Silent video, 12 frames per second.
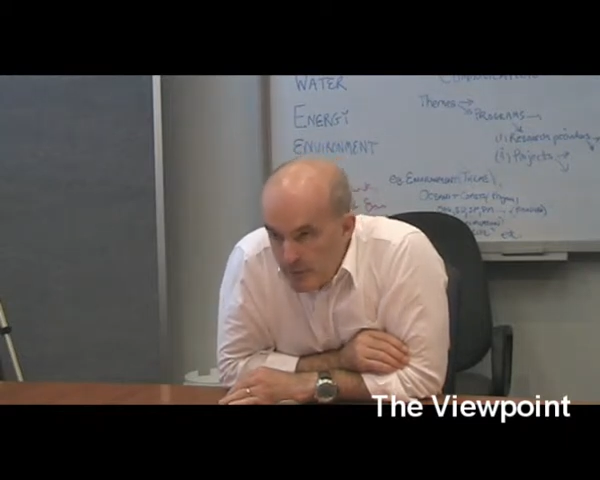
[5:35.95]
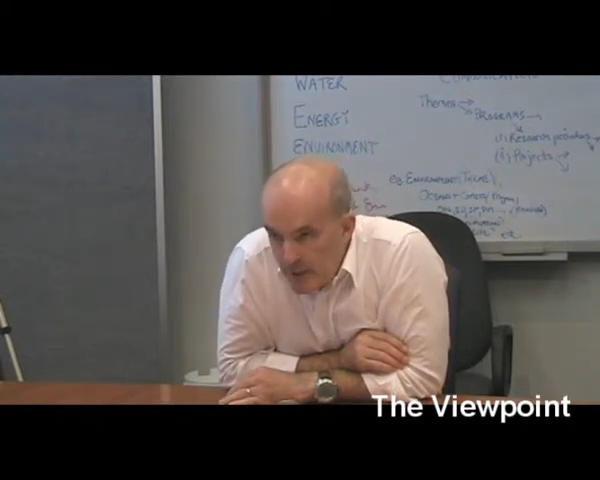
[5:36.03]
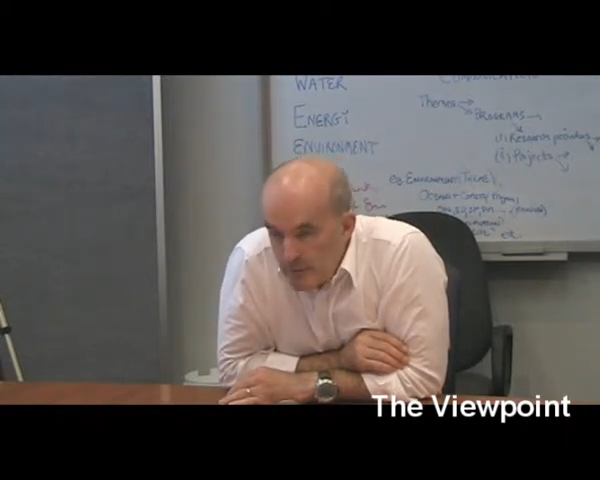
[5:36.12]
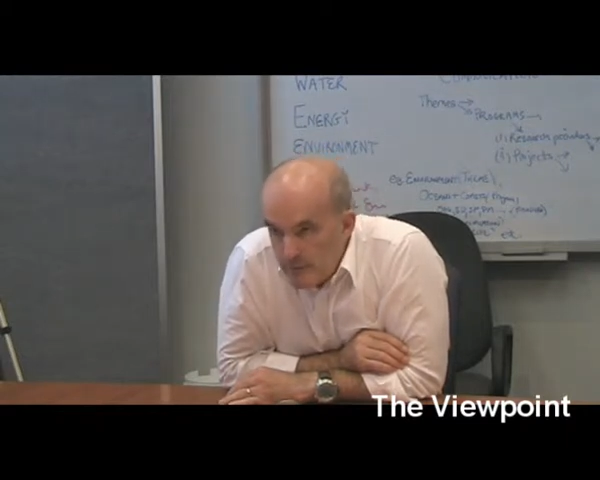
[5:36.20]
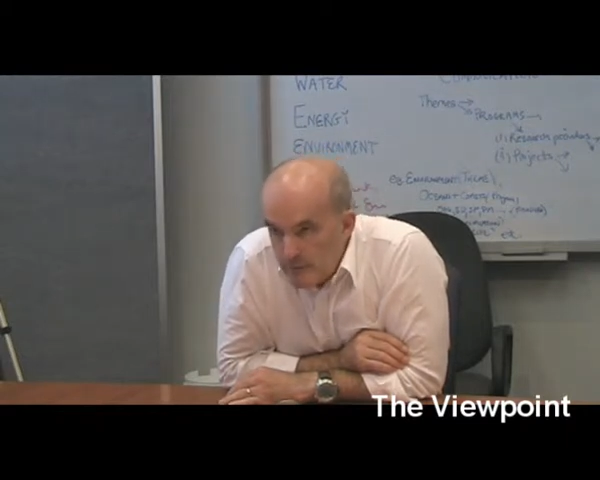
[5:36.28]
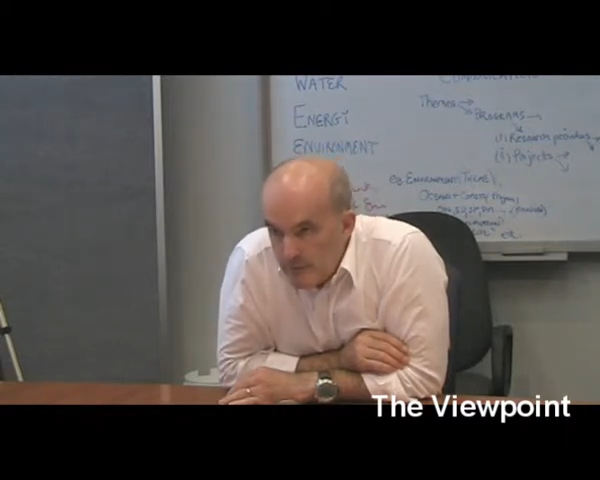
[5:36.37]

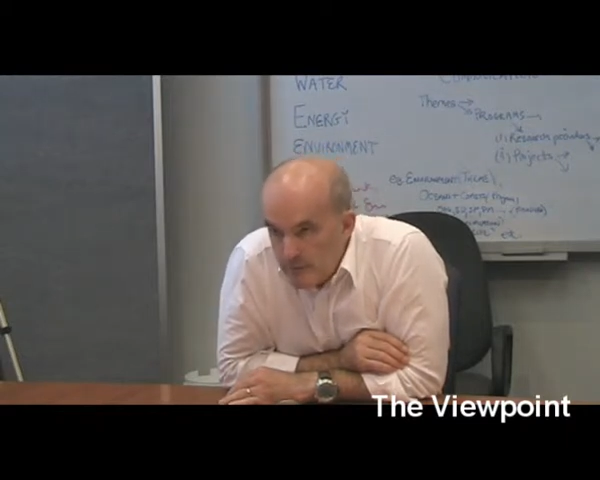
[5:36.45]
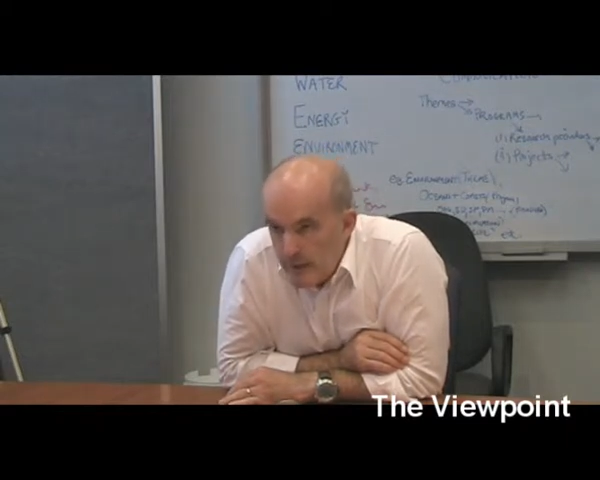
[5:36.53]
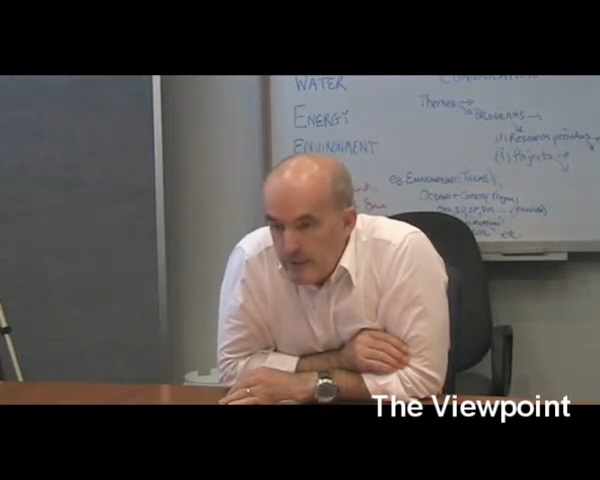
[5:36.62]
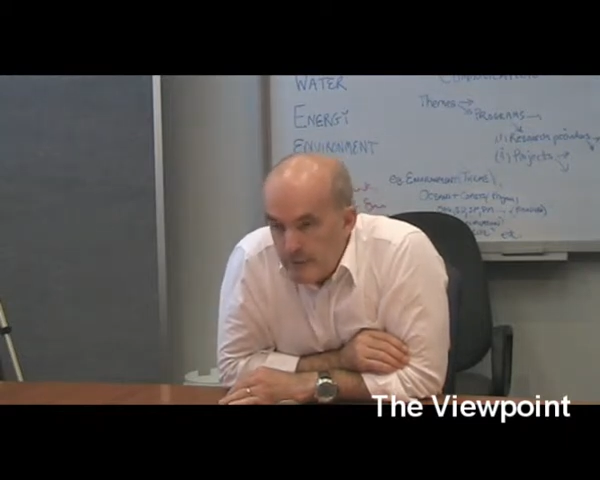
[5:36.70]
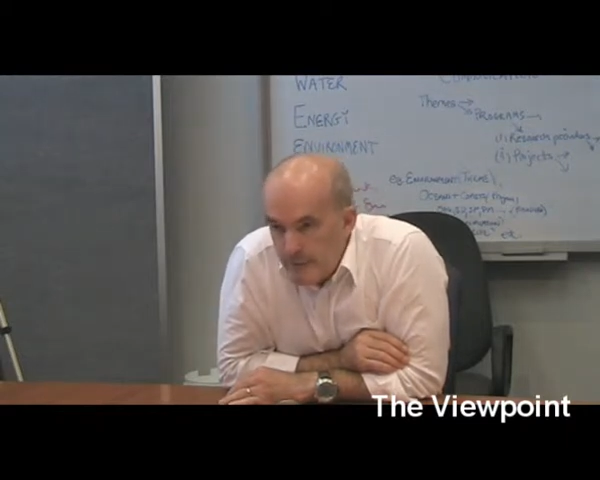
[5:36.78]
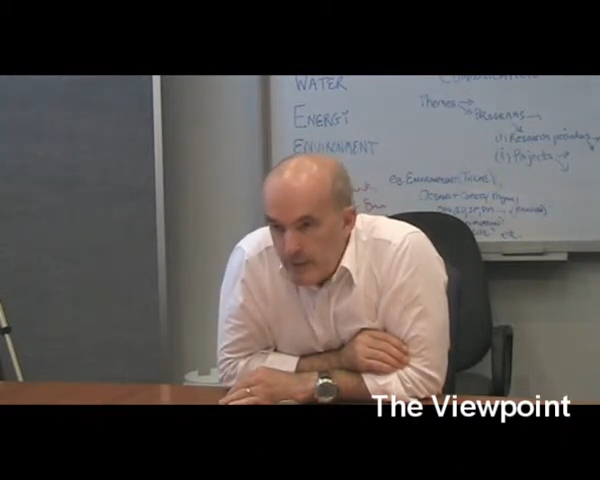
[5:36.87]
papers
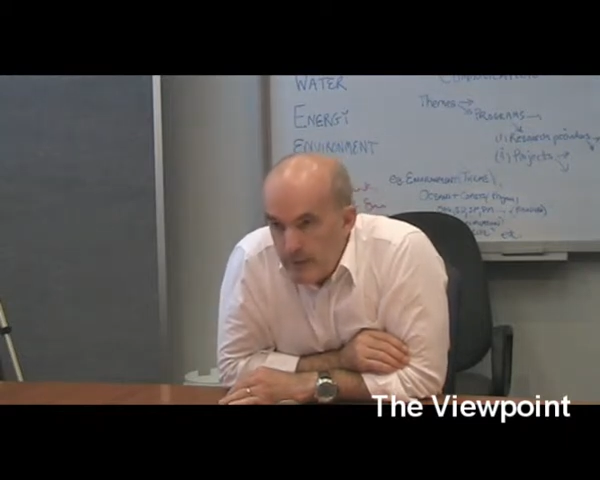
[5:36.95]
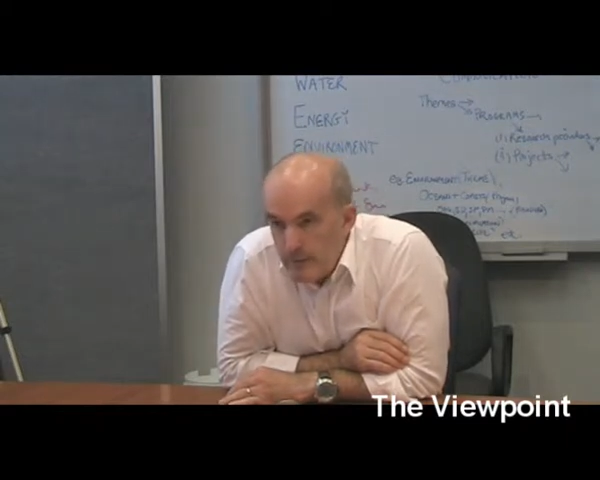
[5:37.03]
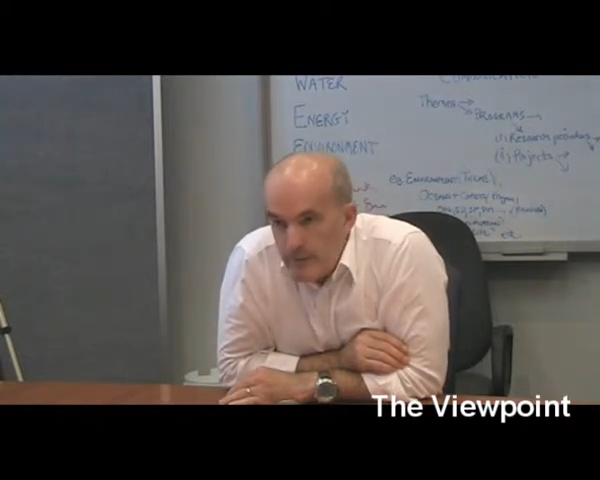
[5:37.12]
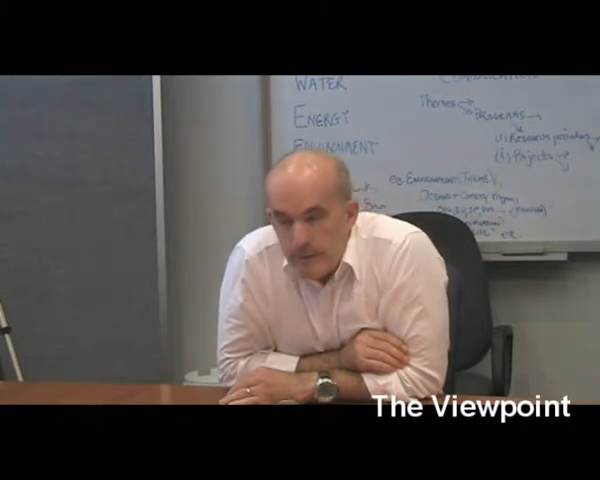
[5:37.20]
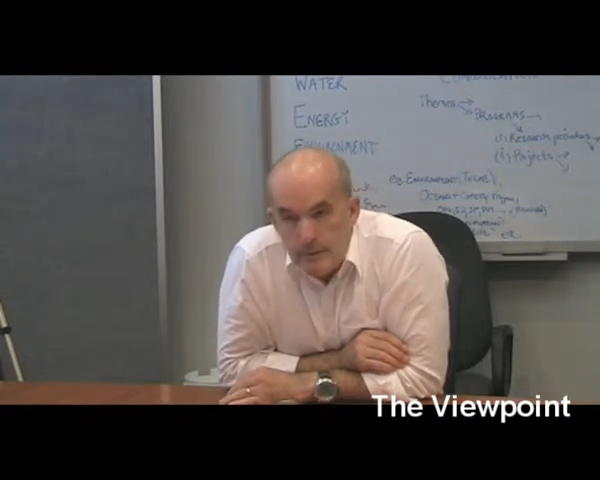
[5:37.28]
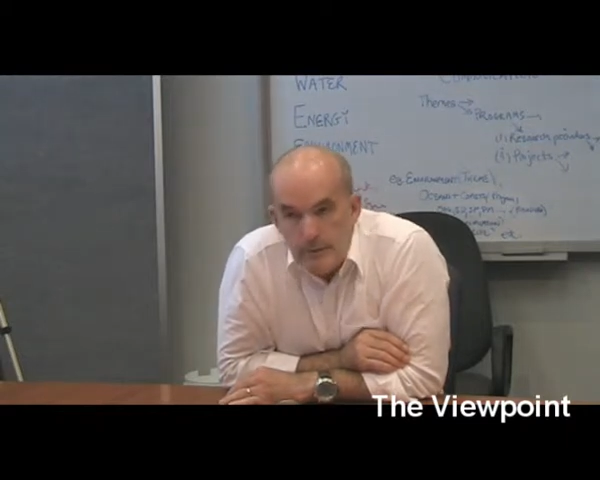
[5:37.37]
and
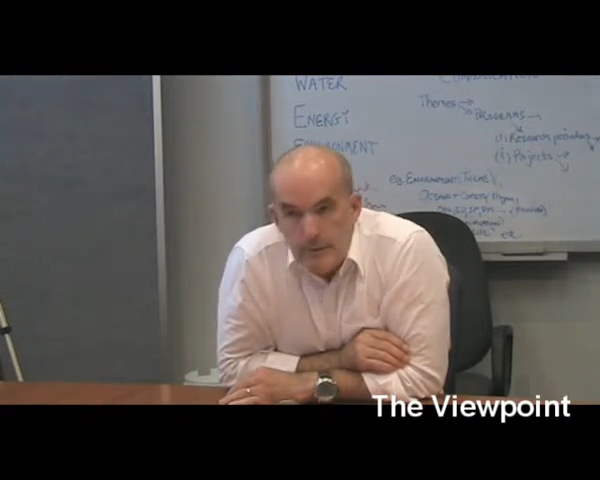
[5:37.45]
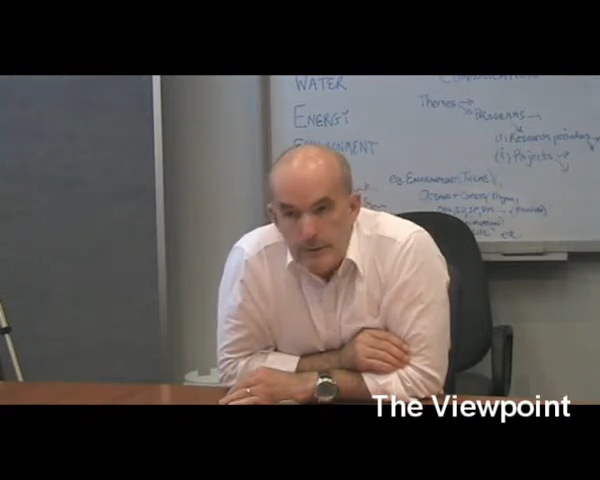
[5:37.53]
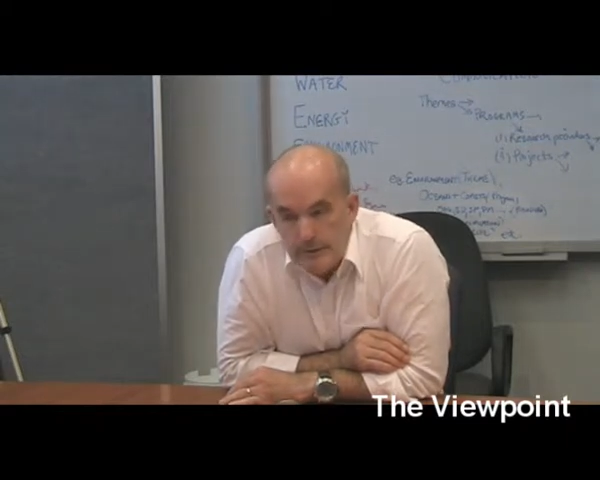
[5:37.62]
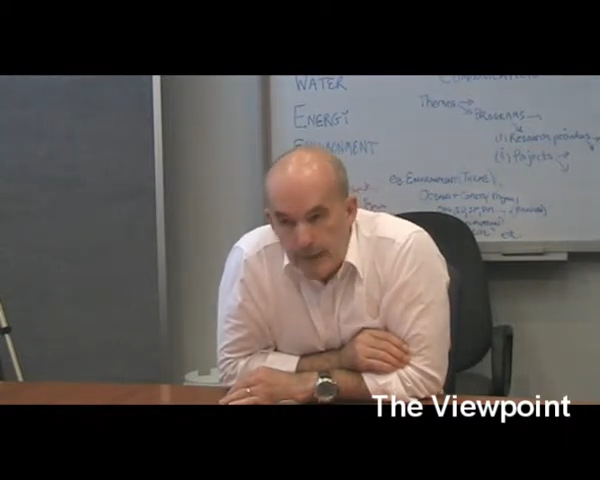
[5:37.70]
find the